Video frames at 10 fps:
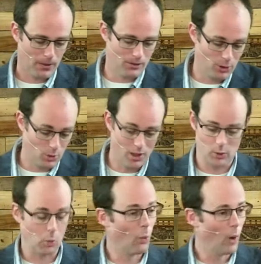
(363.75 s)
And if you
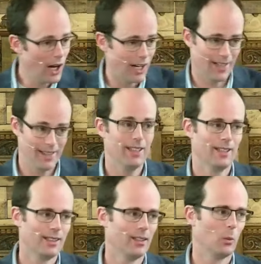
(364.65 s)
ask
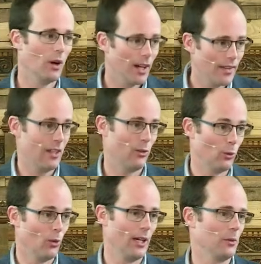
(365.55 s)
why, why they
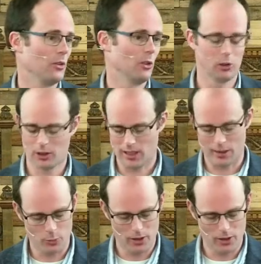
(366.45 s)
thought that was the good life,